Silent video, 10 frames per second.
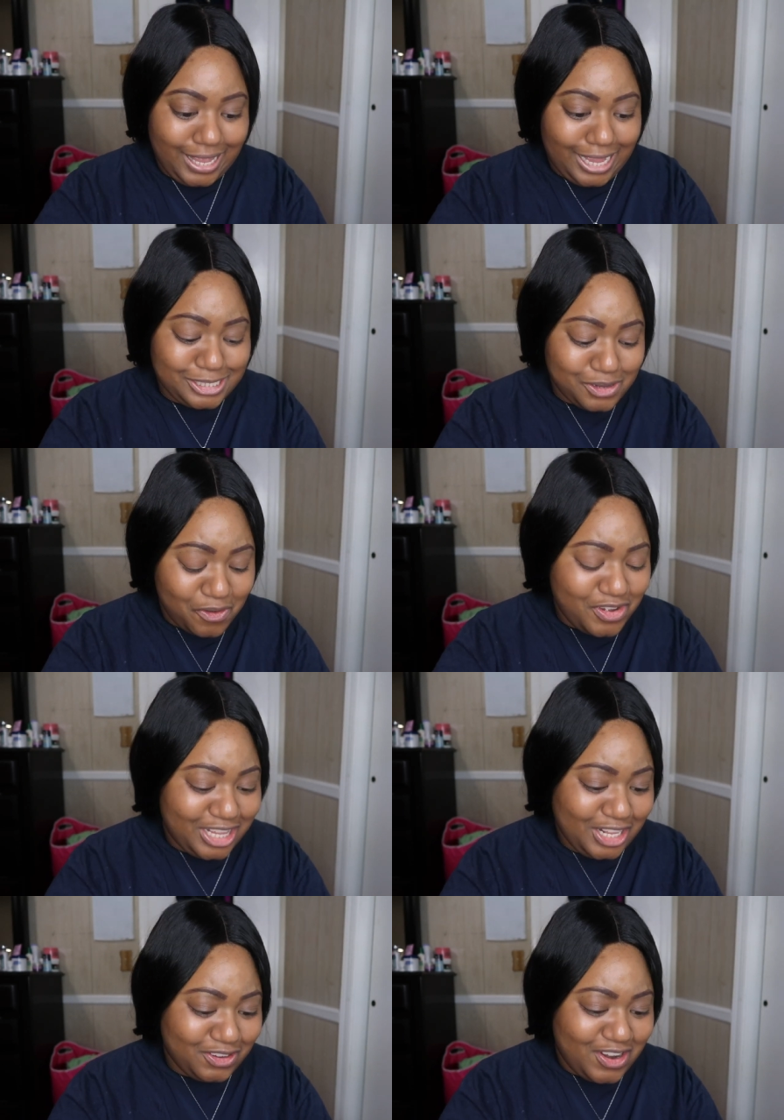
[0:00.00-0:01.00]
I got
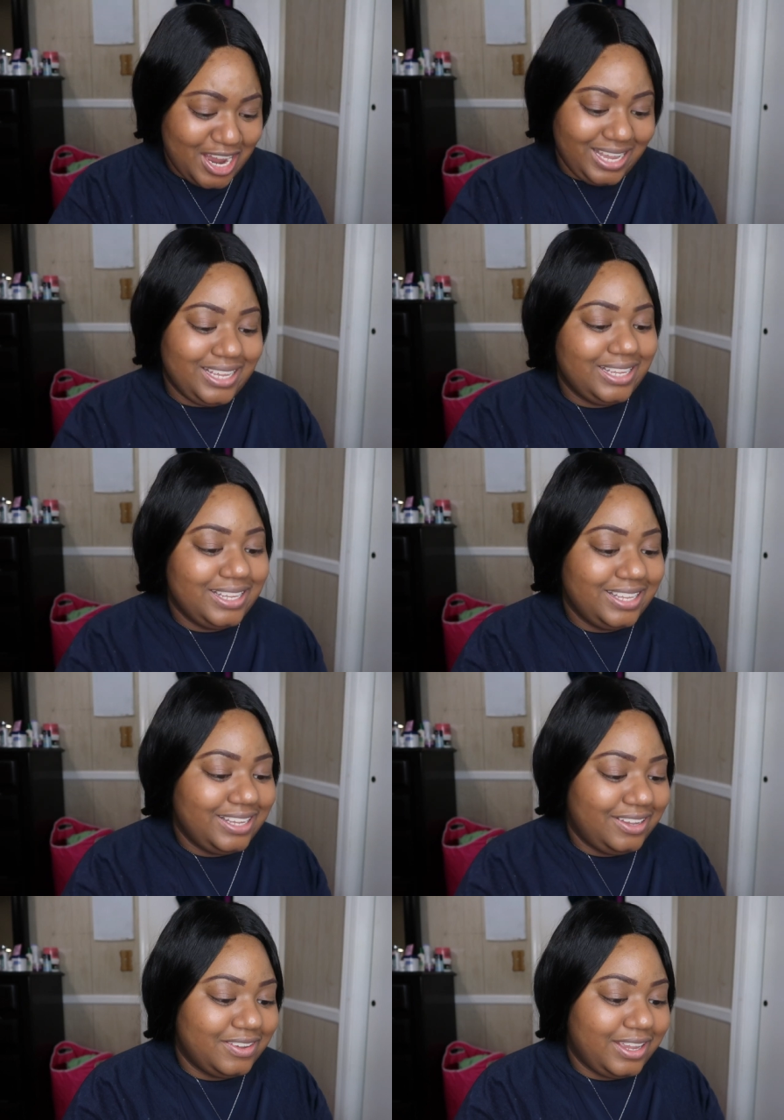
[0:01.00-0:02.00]
253.
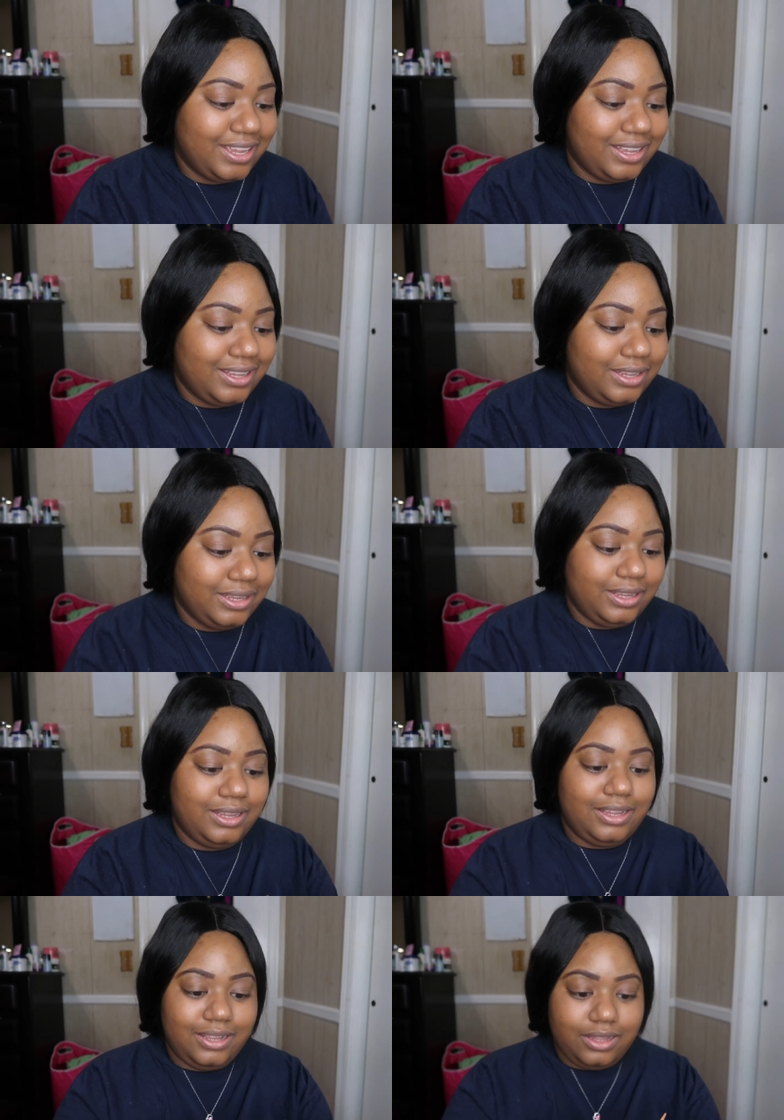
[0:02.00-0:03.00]
Okay.
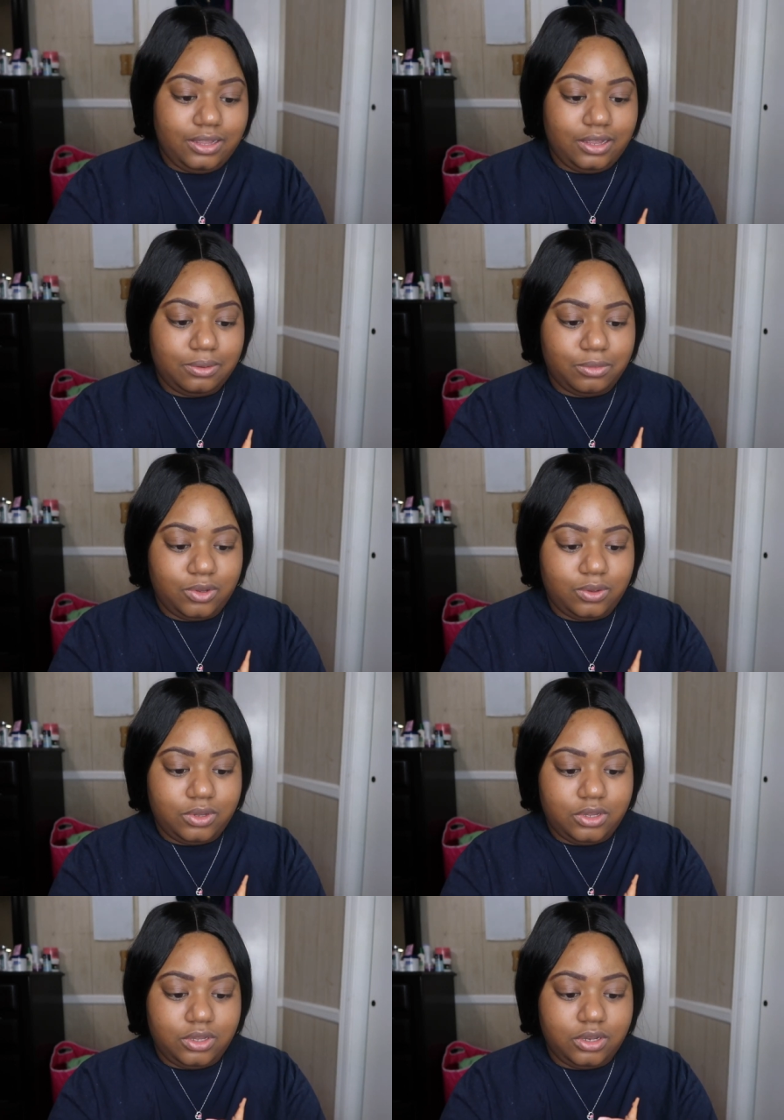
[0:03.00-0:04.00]
Come
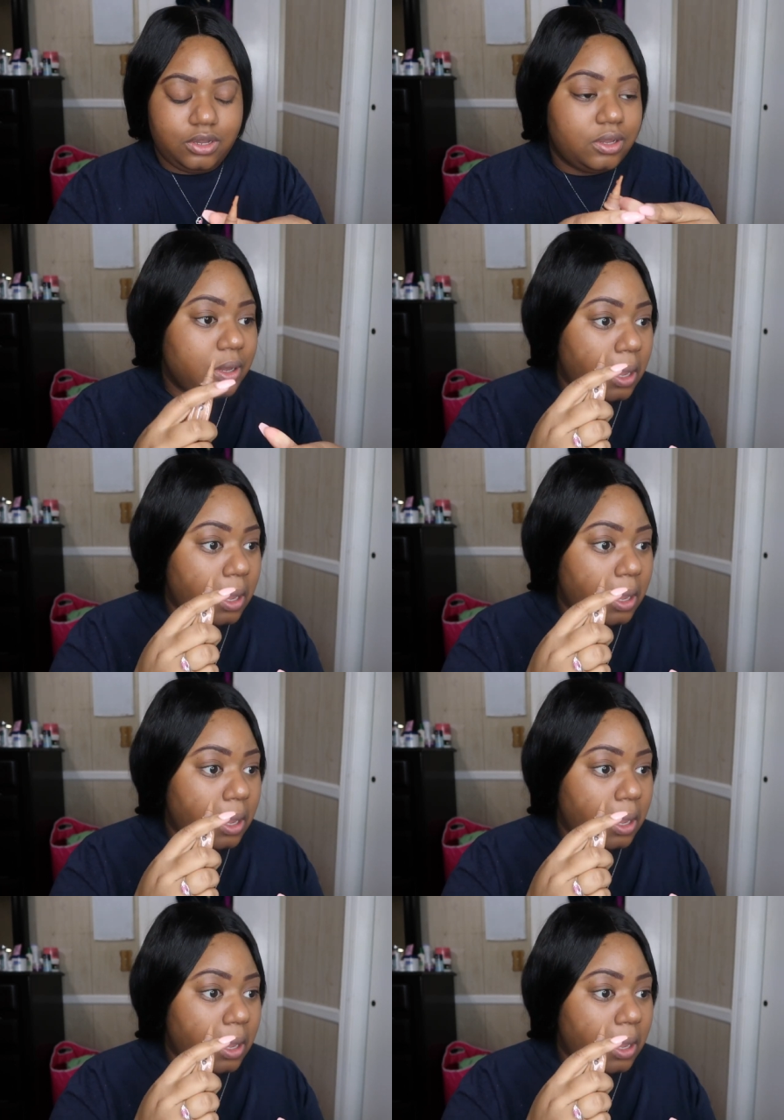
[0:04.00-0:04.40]
on.